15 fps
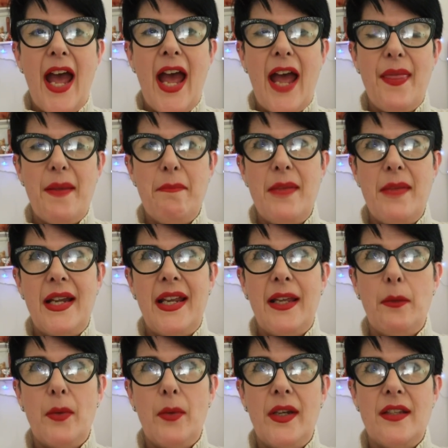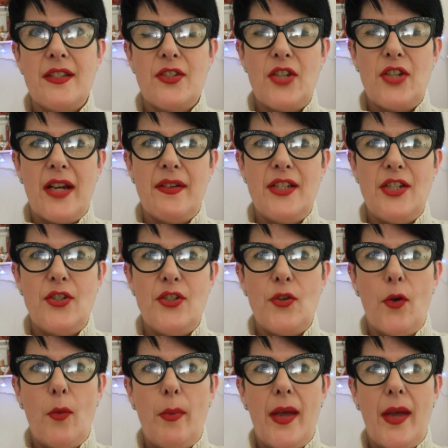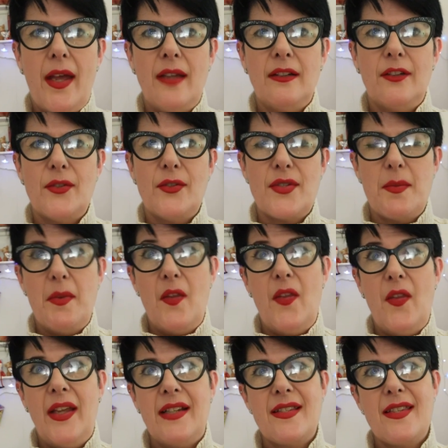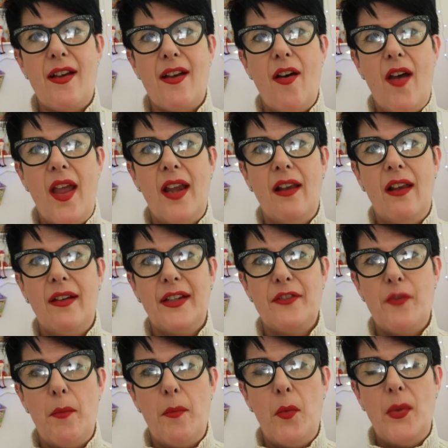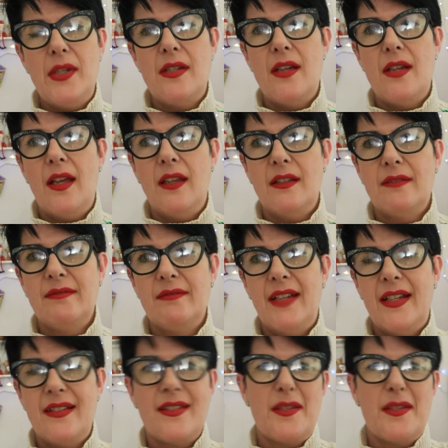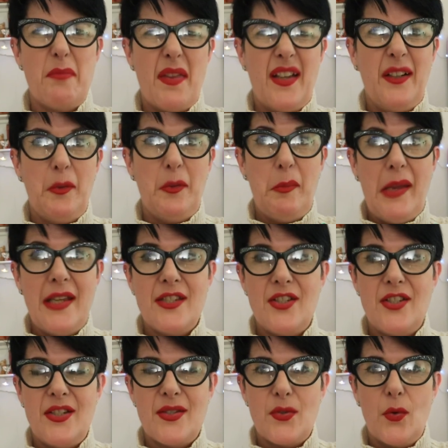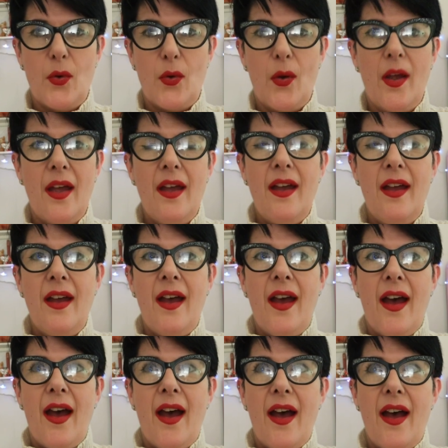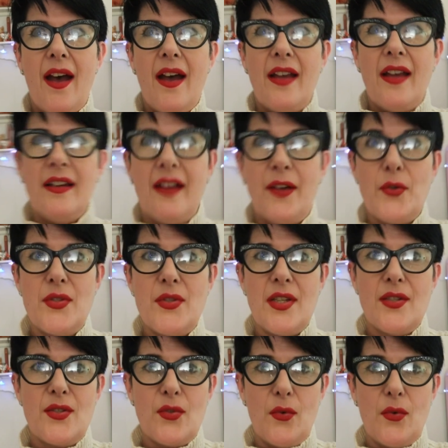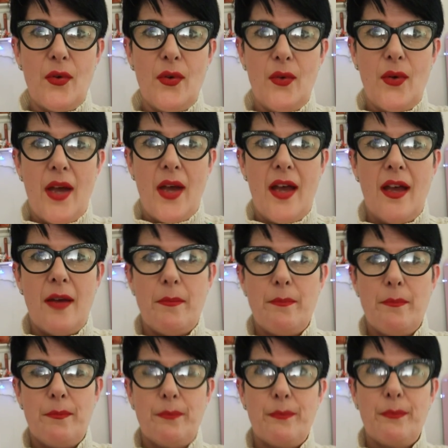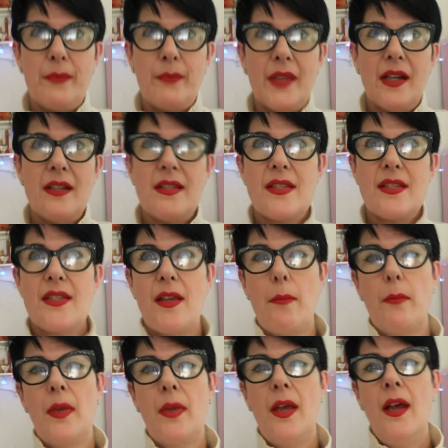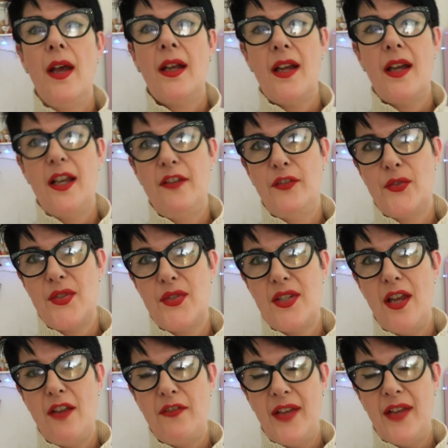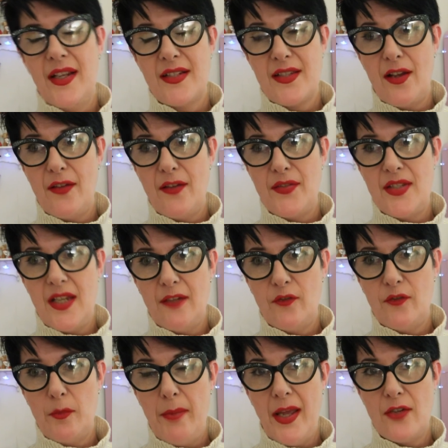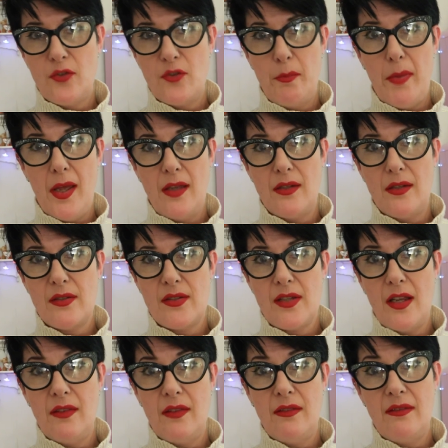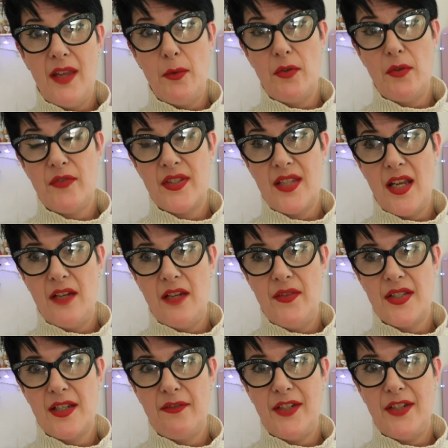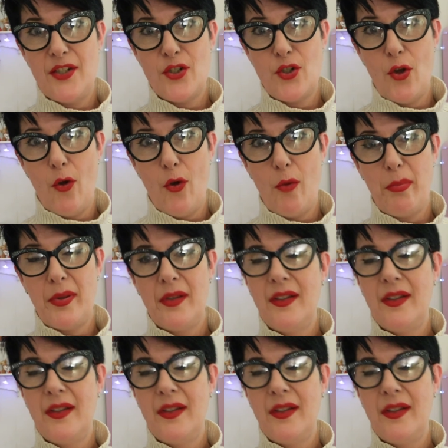And then Millie went into the charity shop and got some of the things that I liked from the window and some other little bits she saw. And I also saw um, some colourful snowflakes that I've seen from Petra Boase and they were for sale in this lovely shop.